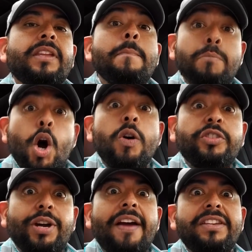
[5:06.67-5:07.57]
mode,
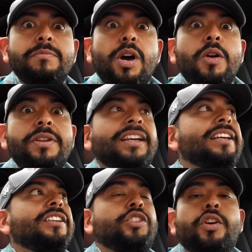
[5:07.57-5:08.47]
driving mode,
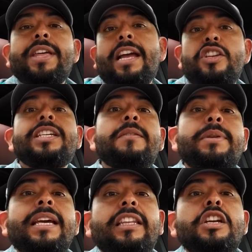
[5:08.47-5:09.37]
so that you can
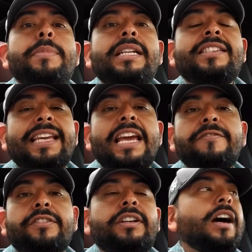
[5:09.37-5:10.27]
be a little bit
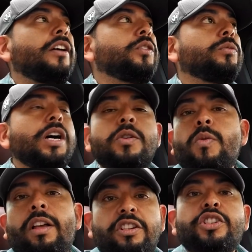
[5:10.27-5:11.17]
safer on the road
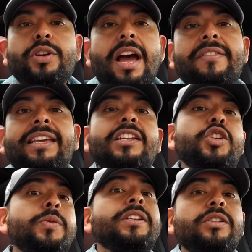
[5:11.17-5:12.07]
while you're driving and
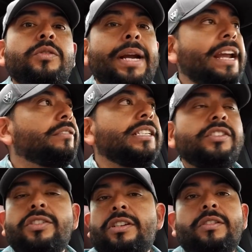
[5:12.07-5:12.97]
doing your
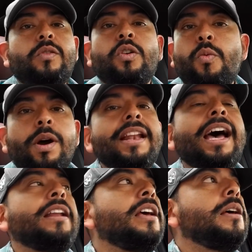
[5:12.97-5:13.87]
errands or
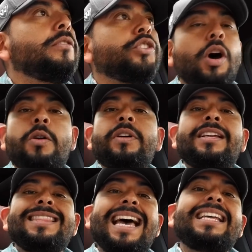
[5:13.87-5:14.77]
whatnot. So
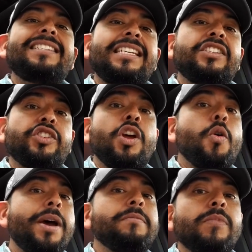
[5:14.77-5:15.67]
that is the snow
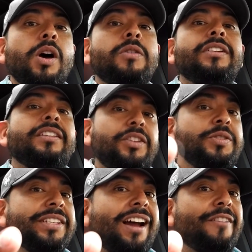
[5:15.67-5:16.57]
wet mode.
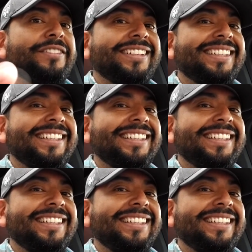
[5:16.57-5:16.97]
Use it often.